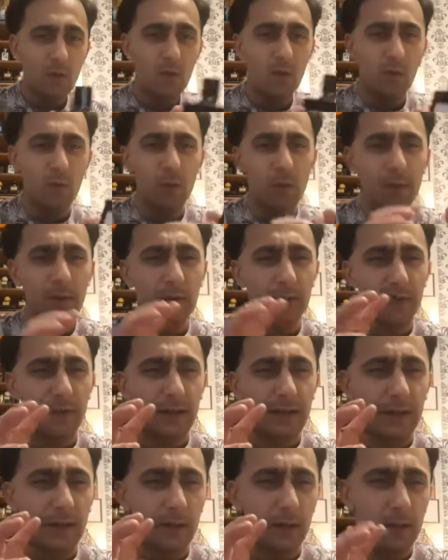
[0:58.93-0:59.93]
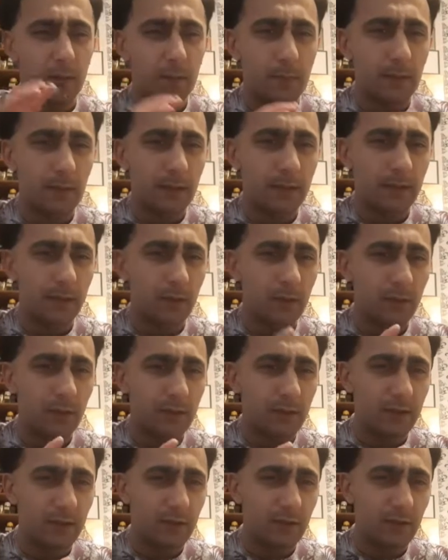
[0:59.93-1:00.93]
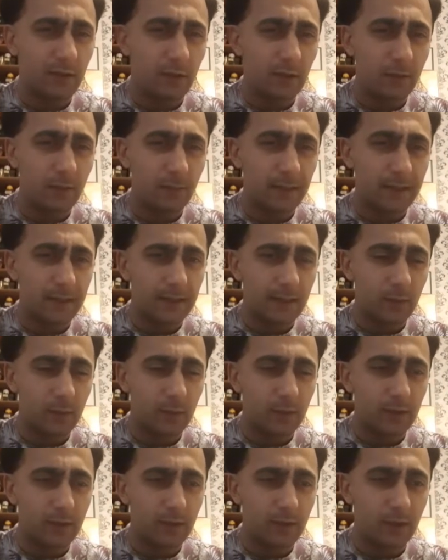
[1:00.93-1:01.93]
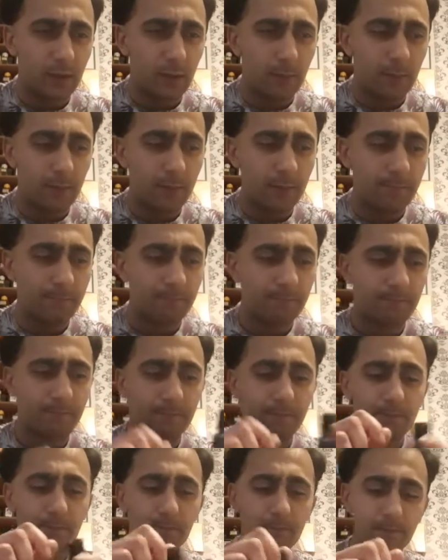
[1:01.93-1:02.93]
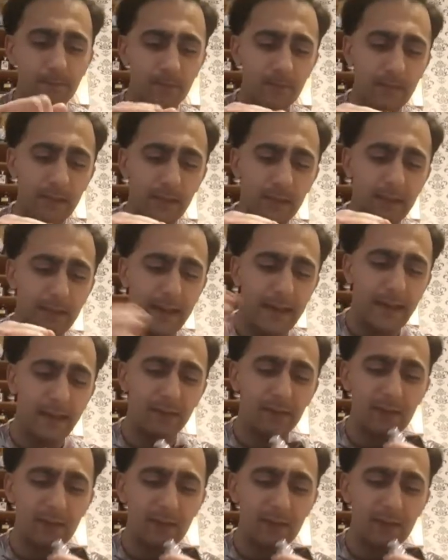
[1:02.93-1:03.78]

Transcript: Almost like a blood orange opening with the top. It has